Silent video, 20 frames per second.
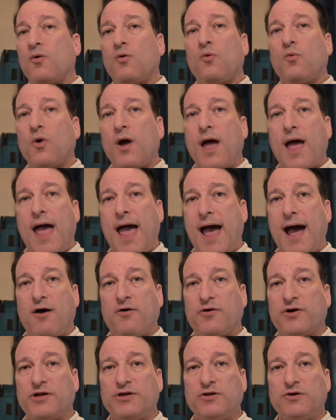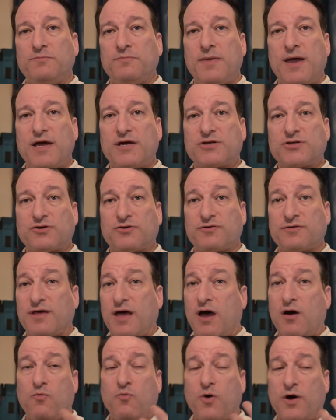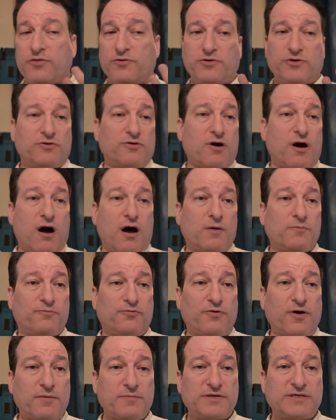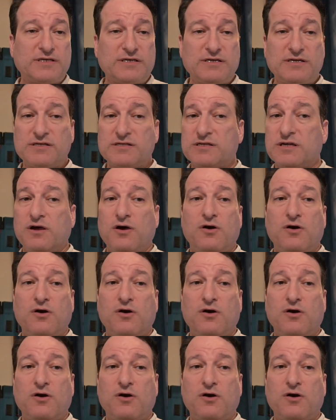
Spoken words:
How can you make sure that whether you're on premises,